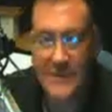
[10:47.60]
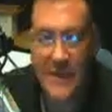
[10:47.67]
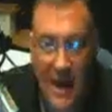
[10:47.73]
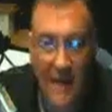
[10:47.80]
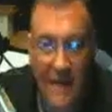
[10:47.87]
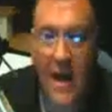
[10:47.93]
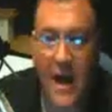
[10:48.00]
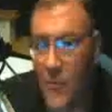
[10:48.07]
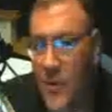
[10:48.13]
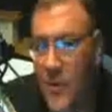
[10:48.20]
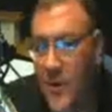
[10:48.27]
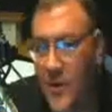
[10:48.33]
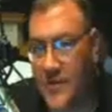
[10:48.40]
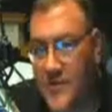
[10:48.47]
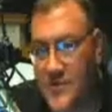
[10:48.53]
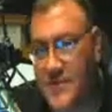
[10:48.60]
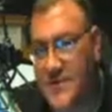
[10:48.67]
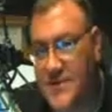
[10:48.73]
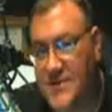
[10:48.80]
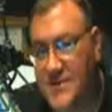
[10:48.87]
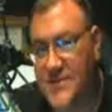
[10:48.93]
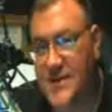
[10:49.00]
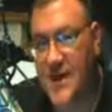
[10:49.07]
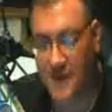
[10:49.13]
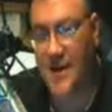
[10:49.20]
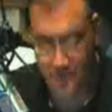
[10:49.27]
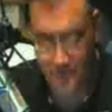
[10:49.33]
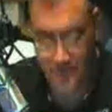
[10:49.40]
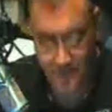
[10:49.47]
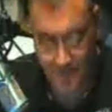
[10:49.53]
I've got one of those myself,
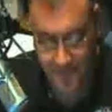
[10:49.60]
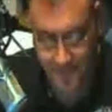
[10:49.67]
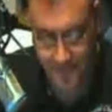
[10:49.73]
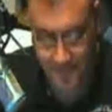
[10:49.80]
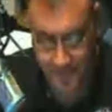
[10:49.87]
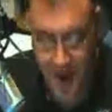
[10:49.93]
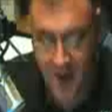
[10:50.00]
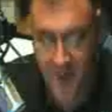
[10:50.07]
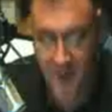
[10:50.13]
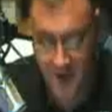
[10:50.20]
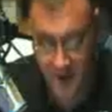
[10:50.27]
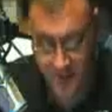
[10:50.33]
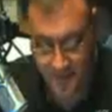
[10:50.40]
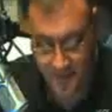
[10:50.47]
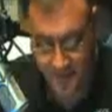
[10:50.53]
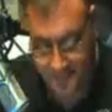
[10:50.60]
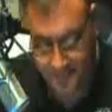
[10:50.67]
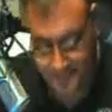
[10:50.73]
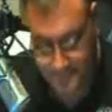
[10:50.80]
a couple of them.